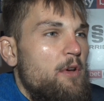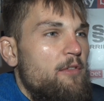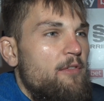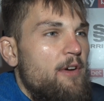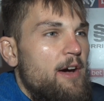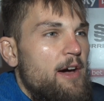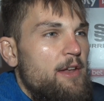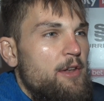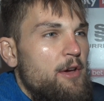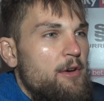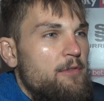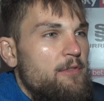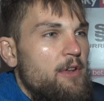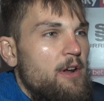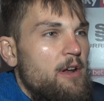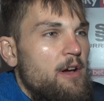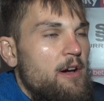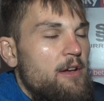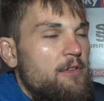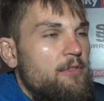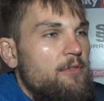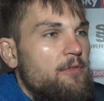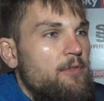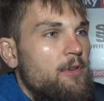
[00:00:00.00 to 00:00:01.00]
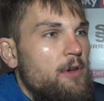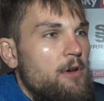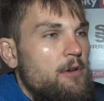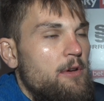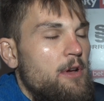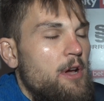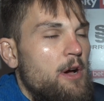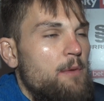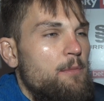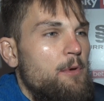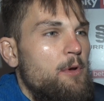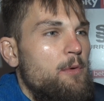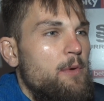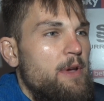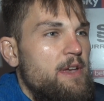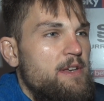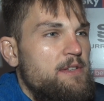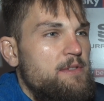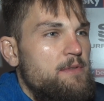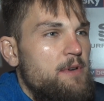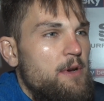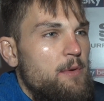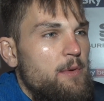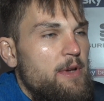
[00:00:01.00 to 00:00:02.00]
we've had over the last couple of
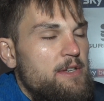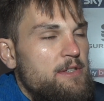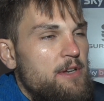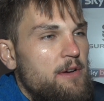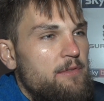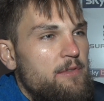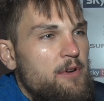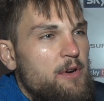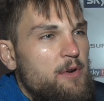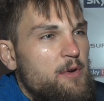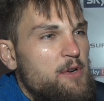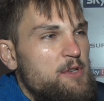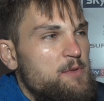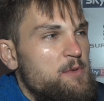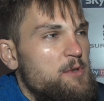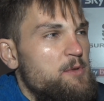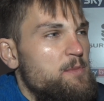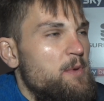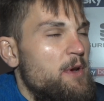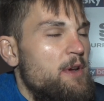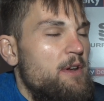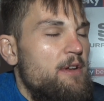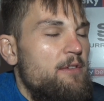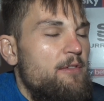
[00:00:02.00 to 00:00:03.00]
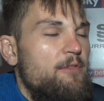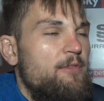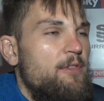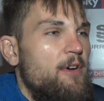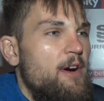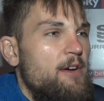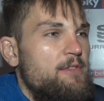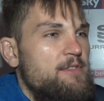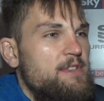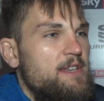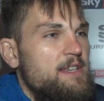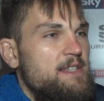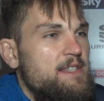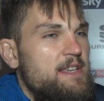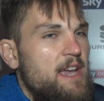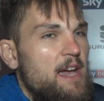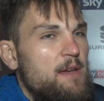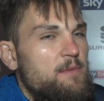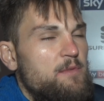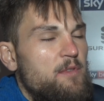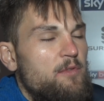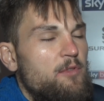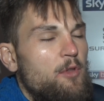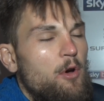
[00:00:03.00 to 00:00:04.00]
weeks, 3 weeks over the Christmas period, over 5-6
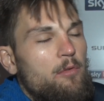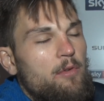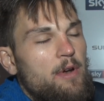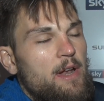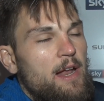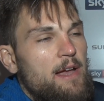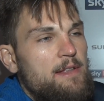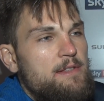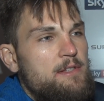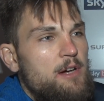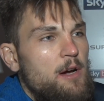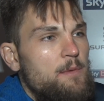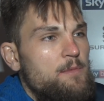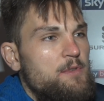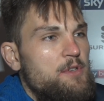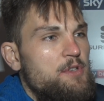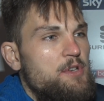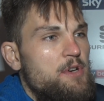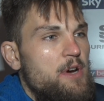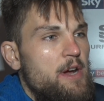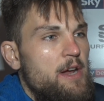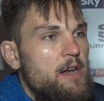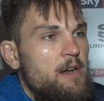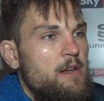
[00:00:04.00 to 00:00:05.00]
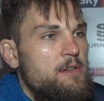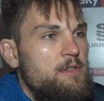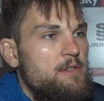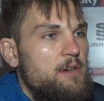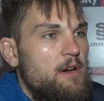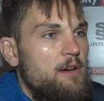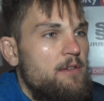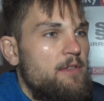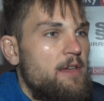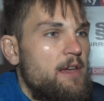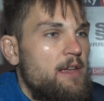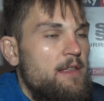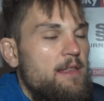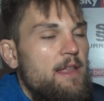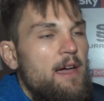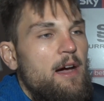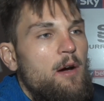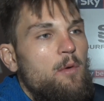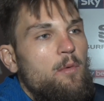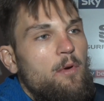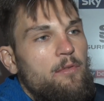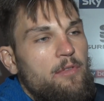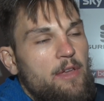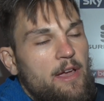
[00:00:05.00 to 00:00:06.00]
games, we've not really had time to train. So I think
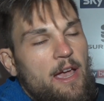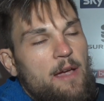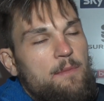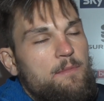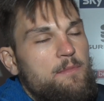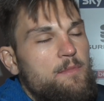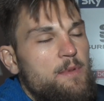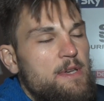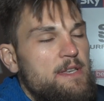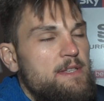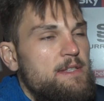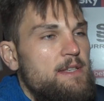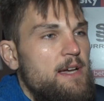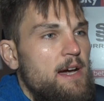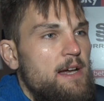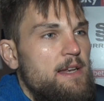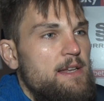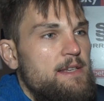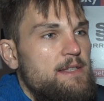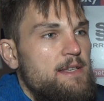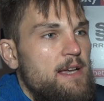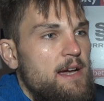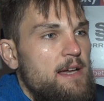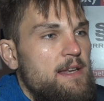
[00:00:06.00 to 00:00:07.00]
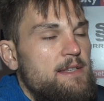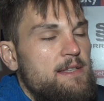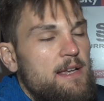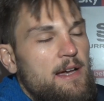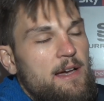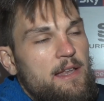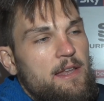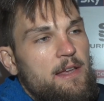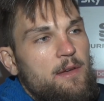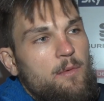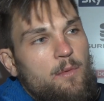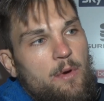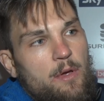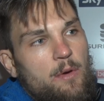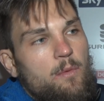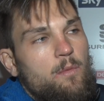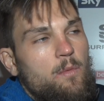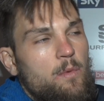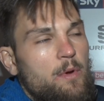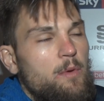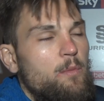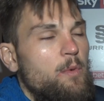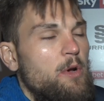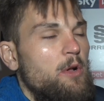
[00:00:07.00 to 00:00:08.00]
now, with the game being Saturday,
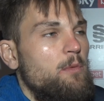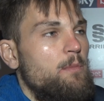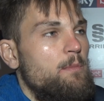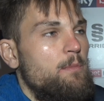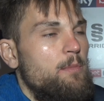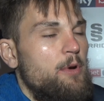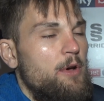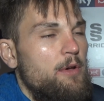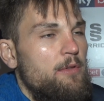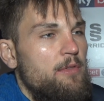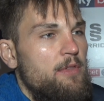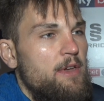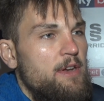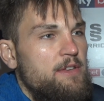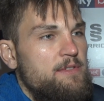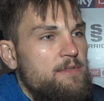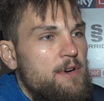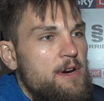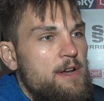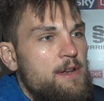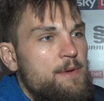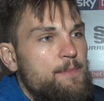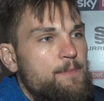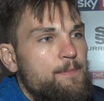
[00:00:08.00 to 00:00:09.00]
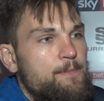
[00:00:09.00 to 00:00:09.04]
we will put things right.